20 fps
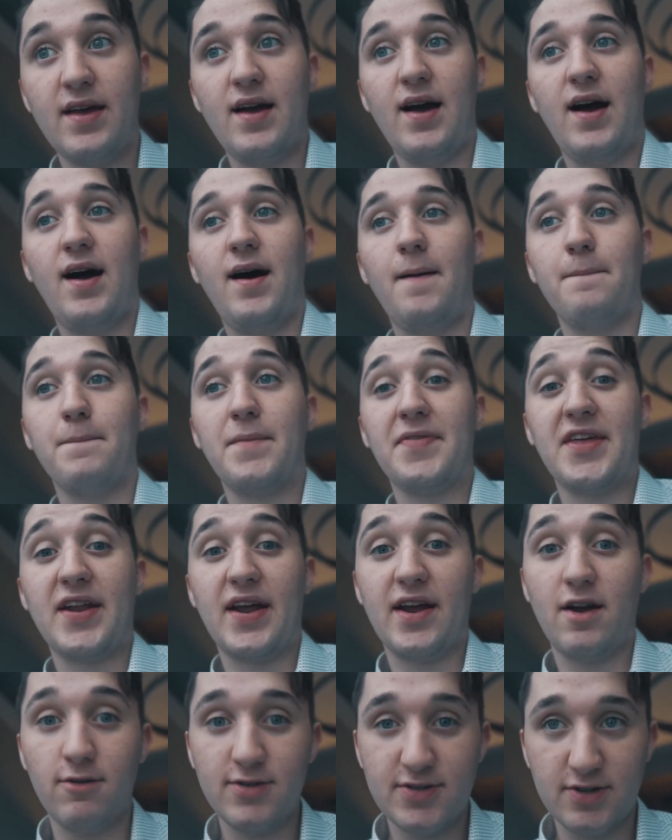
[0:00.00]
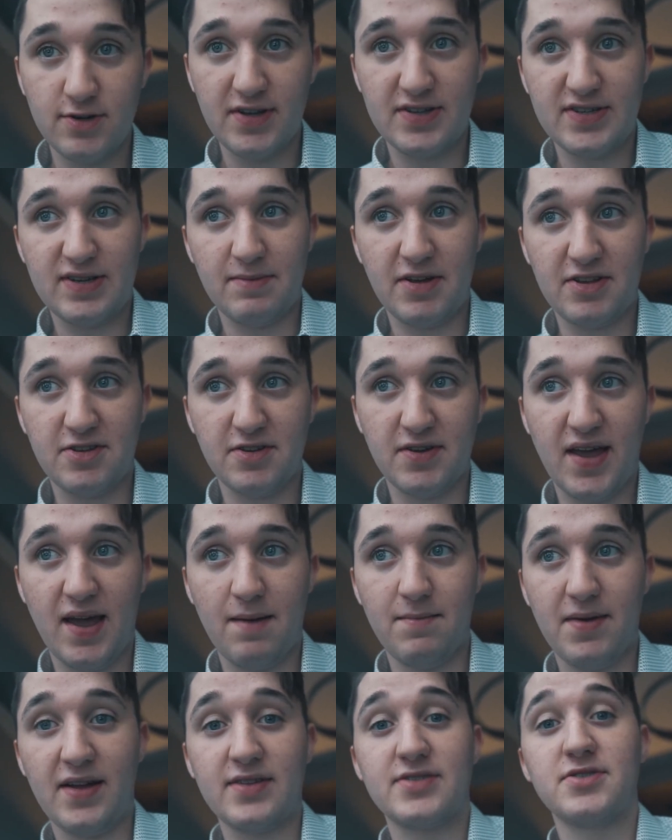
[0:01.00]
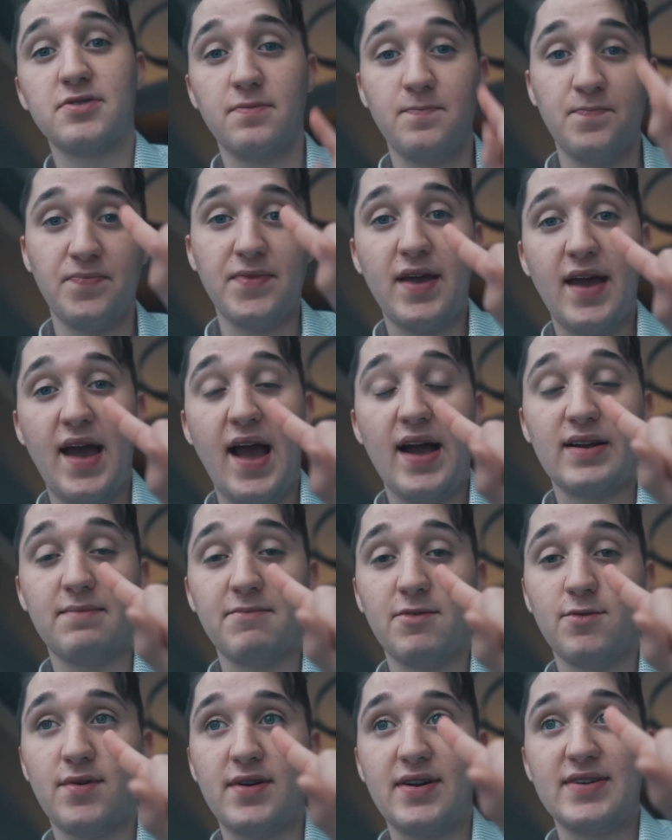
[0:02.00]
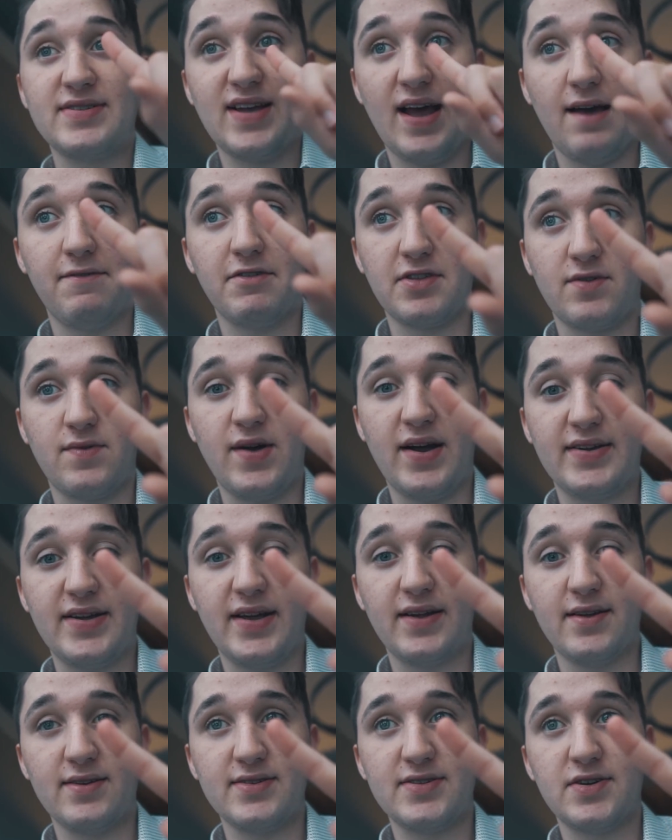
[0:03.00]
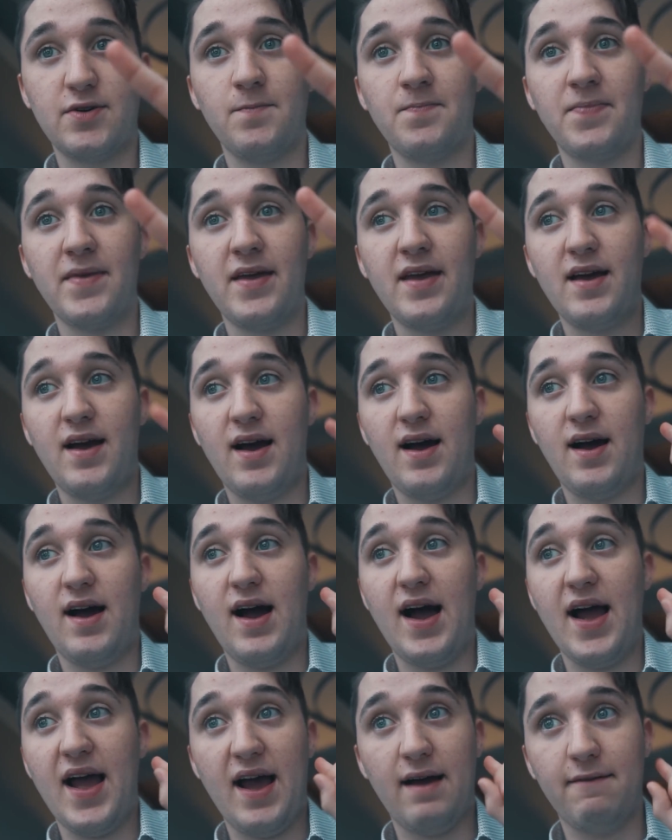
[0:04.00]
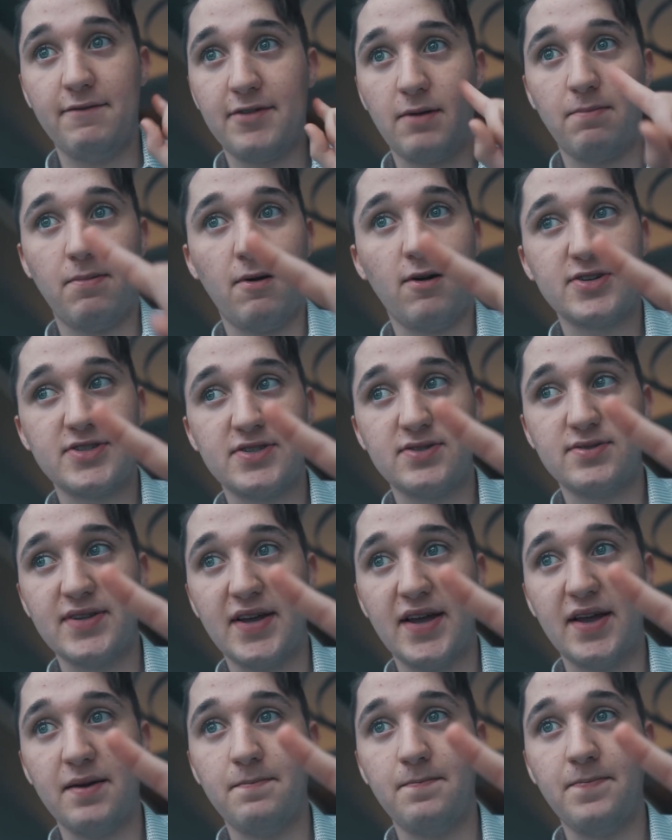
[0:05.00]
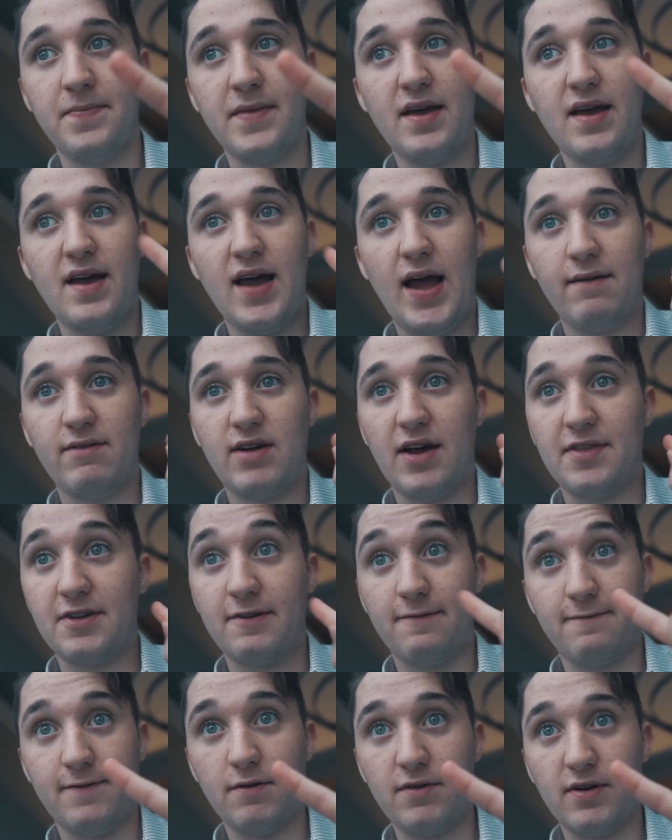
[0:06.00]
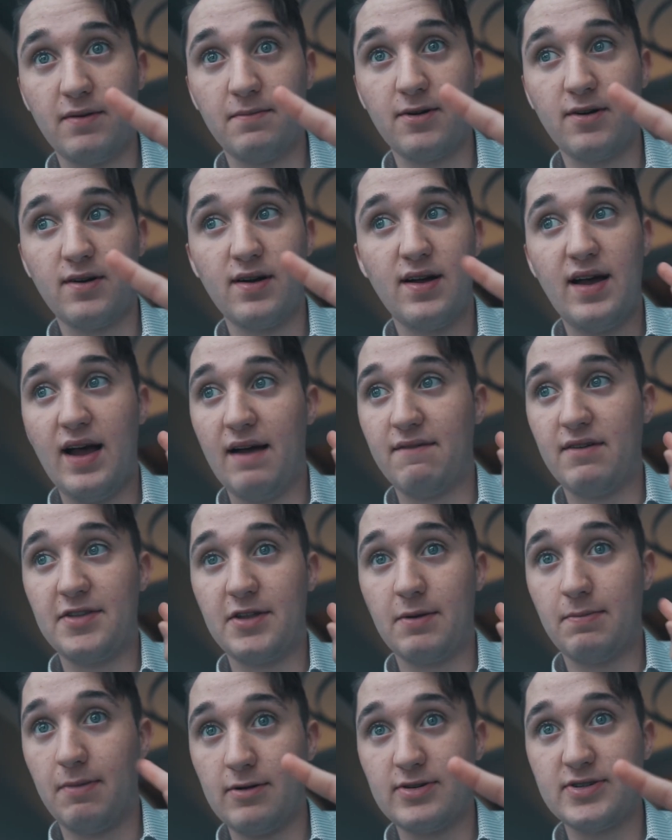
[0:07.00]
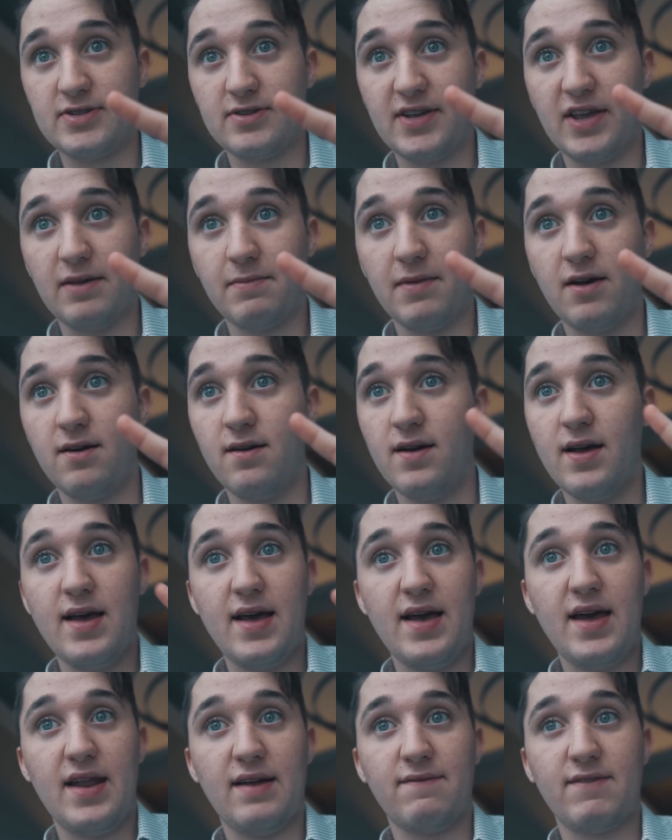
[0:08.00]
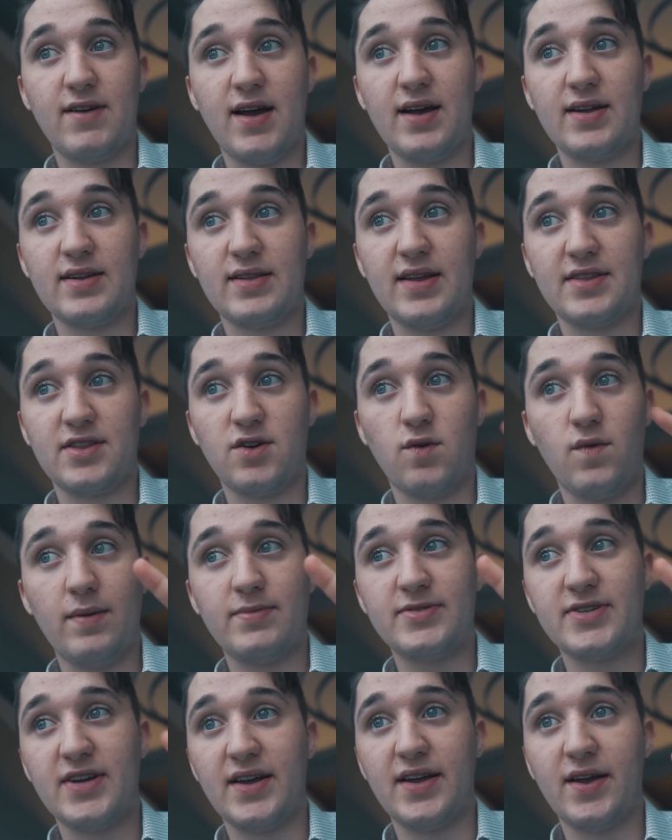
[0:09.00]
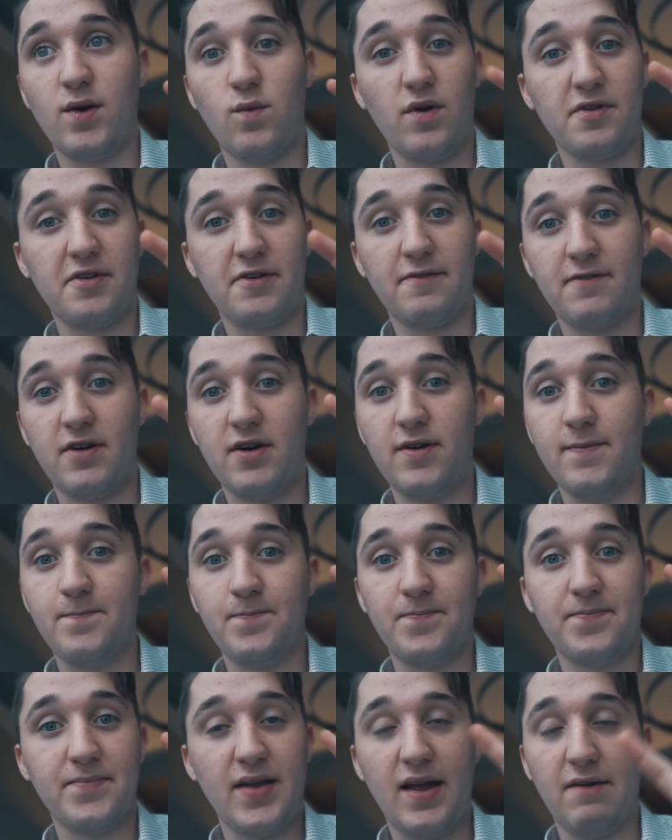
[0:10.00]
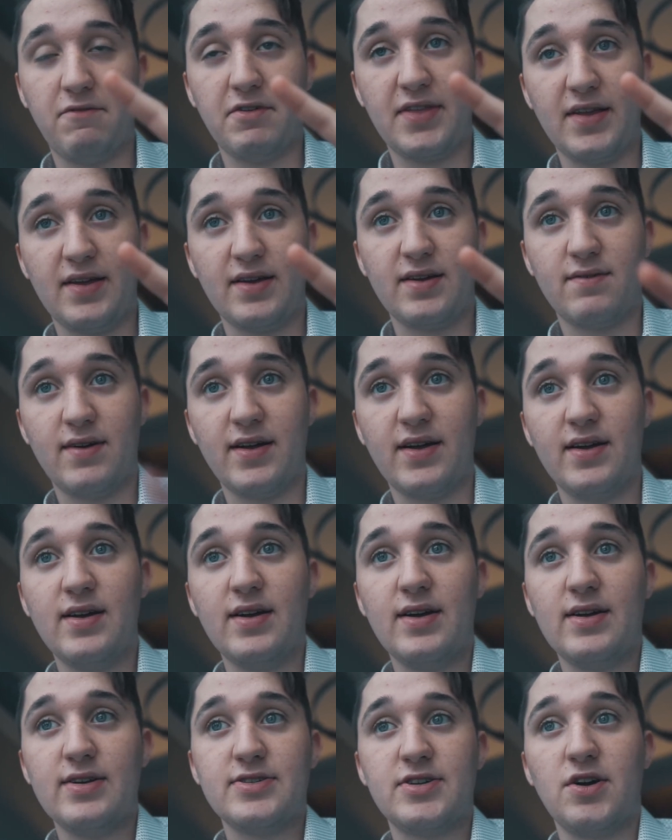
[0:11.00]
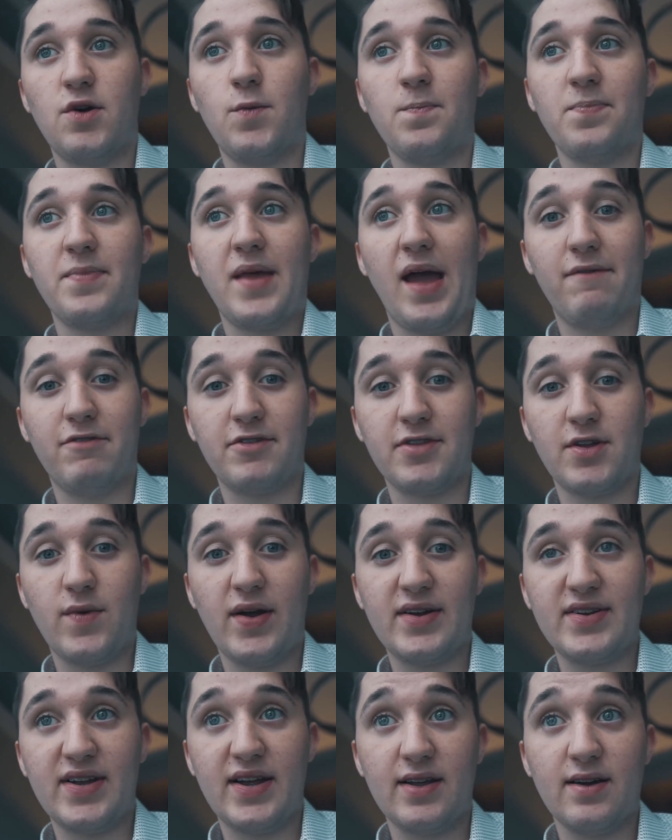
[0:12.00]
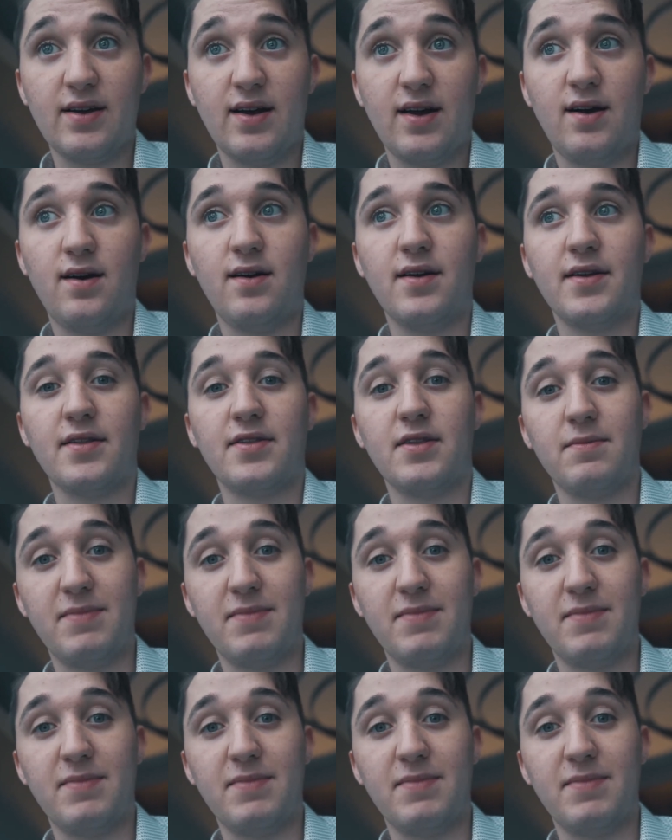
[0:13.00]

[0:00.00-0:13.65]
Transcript: But then I also did something to the campaign. So hack number 1 is having the right data. So I have their personal name, I've got their phone number, I've got their personal email, and I've got like their website and where they're from, everything, right? So having the right data on the